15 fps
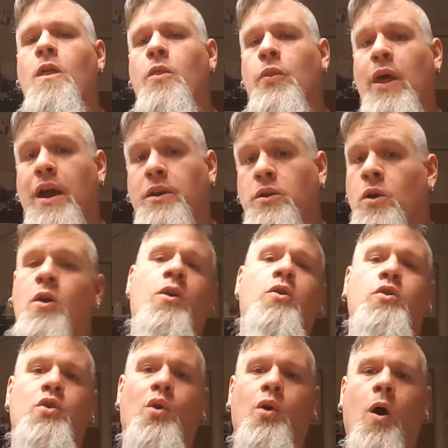then
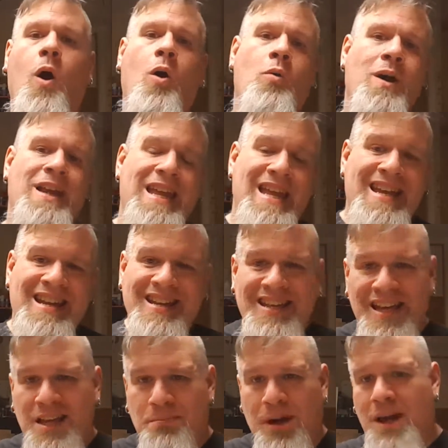you're already,
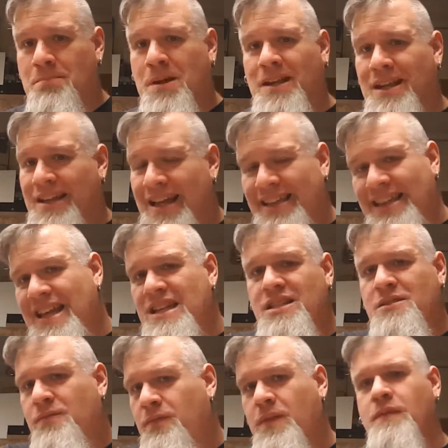in my opinion, at
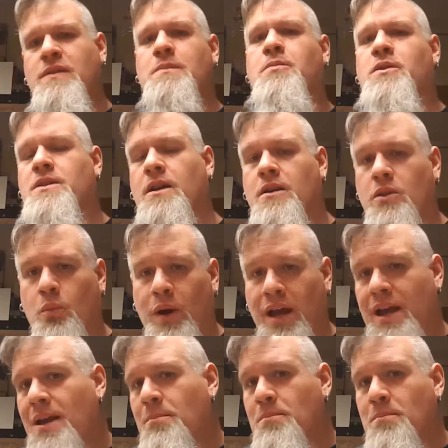least 50% of the
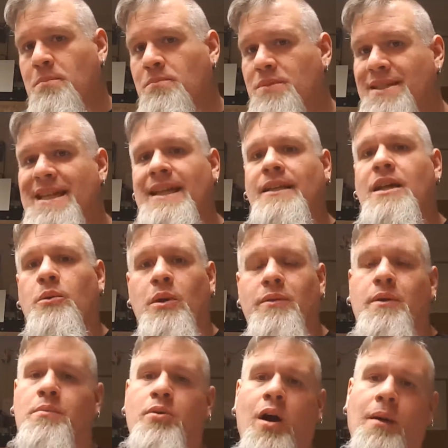way at dealing with
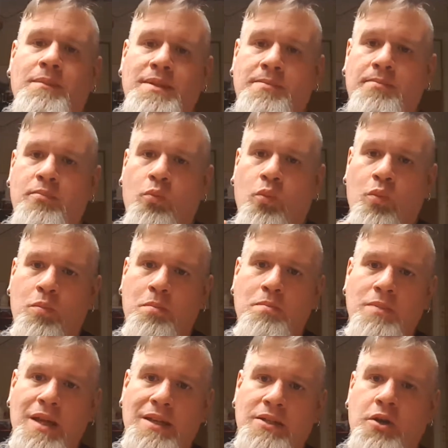your problems
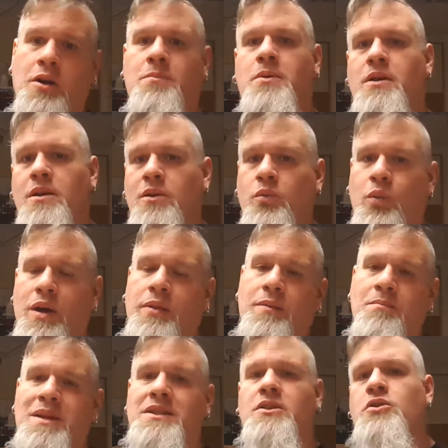with
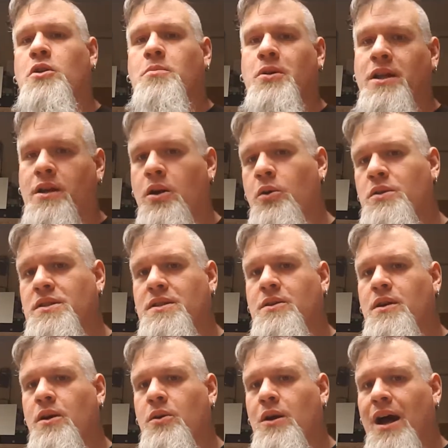misinterpreting
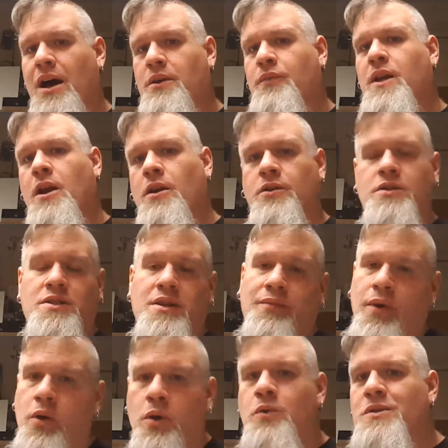out of character stuff,
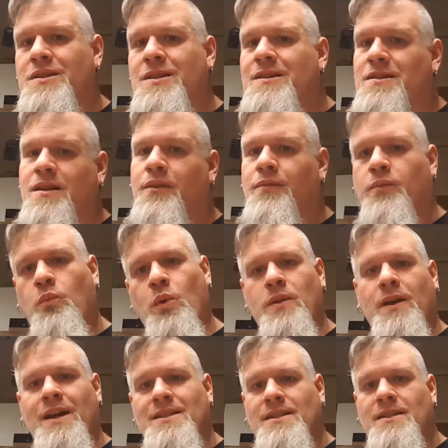OOC stuff with
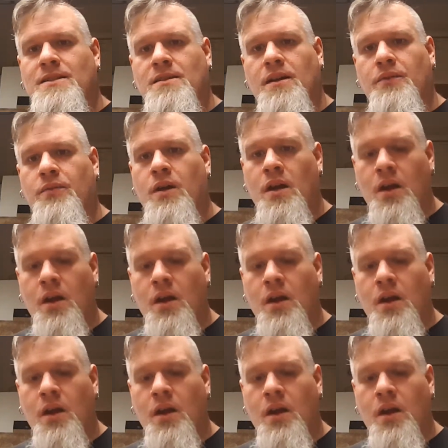IC stuff.